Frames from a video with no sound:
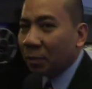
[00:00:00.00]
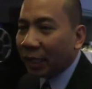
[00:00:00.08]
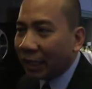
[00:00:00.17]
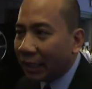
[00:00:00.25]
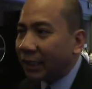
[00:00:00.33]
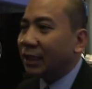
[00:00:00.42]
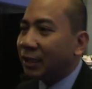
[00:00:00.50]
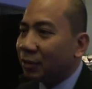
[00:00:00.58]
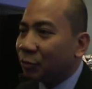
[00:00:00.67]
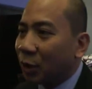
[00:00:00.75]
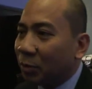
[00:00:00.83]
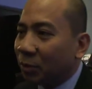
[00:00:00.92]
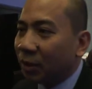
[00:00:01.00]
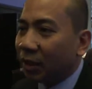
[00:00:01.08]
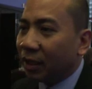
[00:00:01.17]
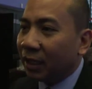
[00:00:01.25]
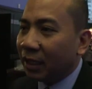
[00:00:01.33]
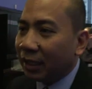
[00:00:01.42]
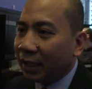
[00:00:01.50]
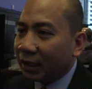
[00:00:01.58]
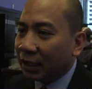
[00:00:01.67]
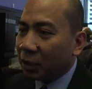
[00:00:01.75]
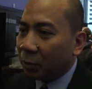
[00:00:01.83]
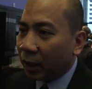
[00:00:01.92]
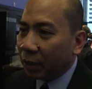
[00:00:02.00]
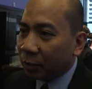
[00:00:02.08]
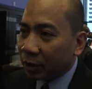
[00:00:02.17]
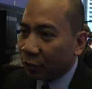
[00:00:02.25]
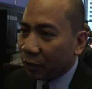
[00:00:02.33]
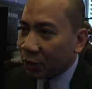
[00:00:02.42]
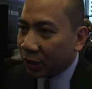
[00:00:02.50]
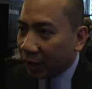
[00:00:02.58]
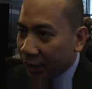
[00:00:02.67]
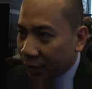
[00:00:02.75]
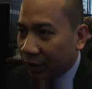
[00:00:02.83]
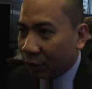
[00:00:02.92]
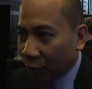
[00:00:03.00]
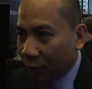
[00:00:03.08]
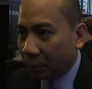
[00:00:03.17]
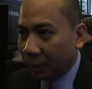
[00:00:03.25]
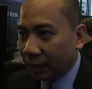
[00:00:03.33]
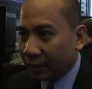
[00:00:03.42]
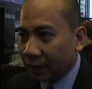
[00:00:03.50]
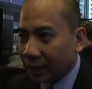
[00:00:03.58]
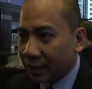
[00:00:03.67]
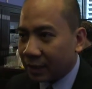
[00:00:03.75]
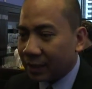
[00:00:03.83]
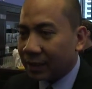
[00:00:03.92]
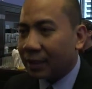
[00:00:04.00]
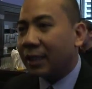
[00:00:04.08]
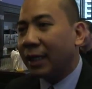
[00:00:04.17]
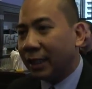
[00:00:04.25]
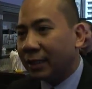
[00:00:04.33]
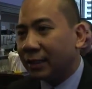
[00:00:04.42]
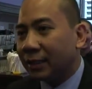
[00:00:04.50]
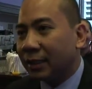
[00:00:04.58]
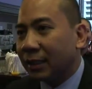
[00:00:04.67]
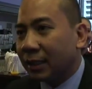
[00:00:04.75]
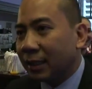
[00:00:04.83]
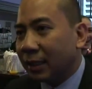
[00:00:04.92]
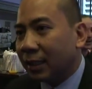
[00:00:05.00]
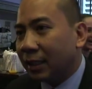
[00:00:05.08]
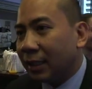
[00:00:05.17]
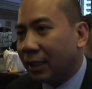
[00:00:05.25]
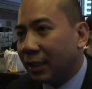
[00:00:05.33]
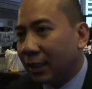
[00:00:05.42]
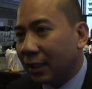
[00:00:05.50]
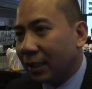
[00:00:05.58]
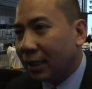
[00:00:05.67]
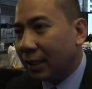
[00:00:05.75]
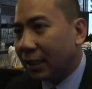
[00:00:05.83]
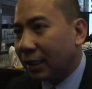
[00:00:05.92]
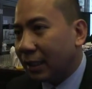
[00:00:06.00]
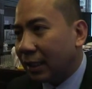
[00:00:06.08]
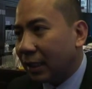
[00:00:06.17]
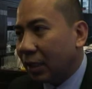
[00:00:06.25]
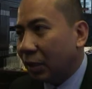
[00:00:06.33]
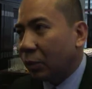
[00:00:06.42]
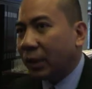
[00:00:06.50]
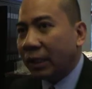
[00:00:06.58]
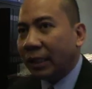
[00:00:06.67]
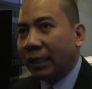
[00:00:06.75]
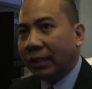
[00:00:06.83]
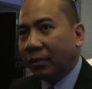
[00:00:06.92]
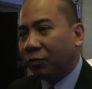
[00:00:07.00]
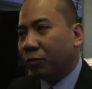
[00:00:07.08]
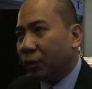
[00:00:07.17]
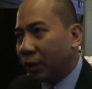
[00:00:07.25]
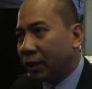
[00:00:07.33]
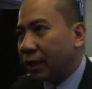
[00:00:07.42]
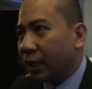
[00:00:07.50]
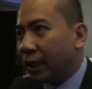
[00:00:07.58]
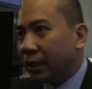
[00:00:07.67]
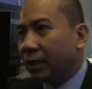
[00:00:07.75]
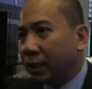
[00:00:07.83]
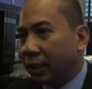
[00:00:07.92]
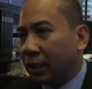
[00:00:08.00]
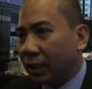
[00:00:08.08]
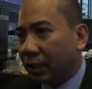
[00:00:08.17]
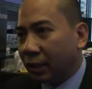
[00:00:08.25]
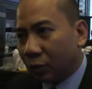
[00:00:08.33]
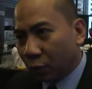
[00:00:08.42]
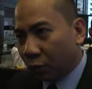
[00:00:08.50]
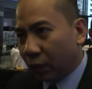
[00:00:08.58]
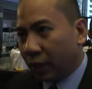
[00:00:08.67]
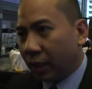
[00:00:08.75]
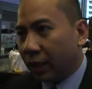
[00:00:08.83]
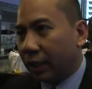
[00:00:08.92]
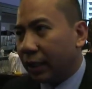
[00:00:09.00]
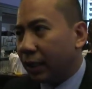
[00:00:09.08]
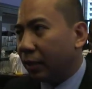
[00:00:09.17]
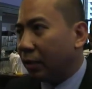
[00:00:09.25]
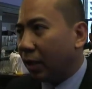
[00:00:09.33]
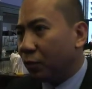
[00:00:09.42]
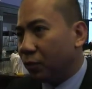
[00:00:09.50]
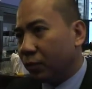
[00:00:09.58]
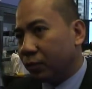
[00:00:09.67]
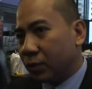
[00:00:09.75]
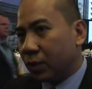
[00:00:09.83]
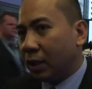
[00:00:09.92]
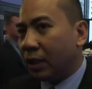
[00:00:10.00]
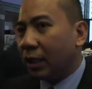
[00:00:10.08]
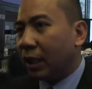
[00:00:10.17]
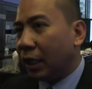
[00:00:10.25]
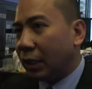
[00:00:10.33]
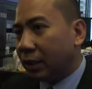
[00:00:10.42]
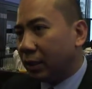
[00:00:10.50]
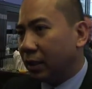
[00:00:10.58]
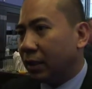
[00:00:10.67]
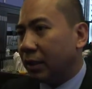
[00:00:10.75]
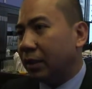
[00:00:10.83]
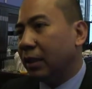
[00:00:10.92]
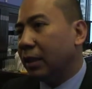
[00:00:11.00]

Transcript: Pangilinan from uh, the Department of Education in the Philippines. Okay, and what does it mean coming to the conference today? Well, I've learned a lot uh, so far. Uh, I've seen how the